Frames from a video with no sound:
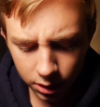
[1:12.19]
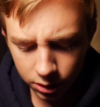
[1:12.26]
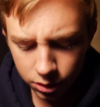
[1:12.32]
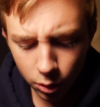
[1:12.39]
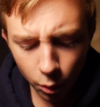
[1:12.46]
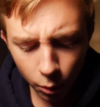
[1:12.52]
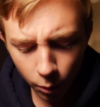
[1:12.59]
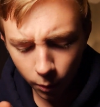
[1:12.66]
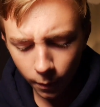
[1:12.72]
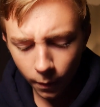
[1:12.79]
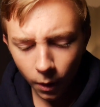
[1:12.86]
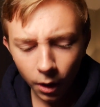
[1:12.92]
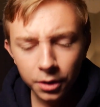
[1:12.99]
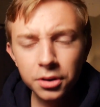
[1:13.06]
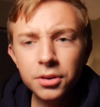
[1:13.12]
So,
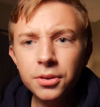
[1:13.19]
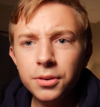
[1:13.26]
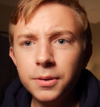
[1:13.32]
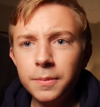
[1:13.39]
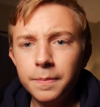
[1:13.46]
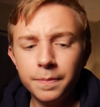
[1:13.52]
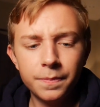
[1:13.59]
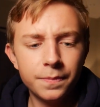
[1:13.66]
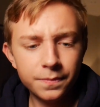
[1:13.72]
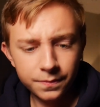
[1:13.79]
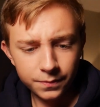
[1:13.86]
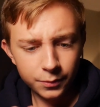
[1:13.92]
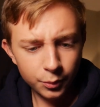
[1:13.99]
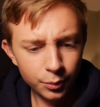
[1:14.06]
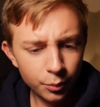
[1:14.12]
under
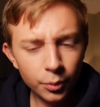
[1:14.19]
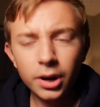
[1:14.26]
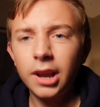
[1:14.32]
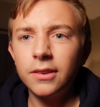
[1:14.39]
where